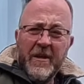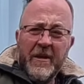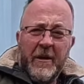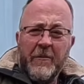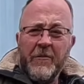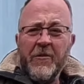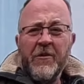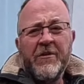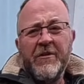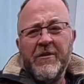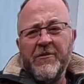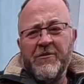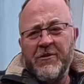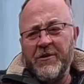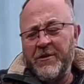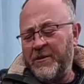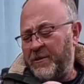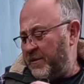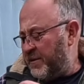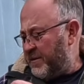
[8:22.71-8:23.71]
I'm not going to
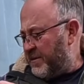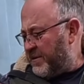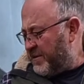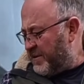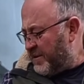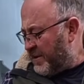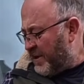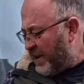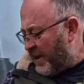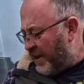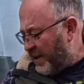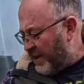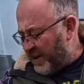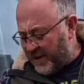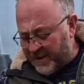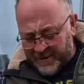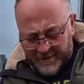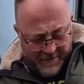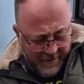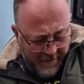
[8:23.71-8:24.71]
do
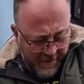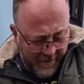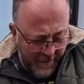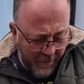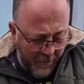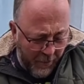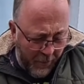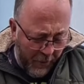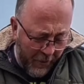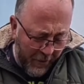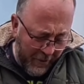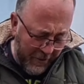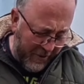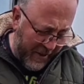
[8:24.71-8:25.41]
a boil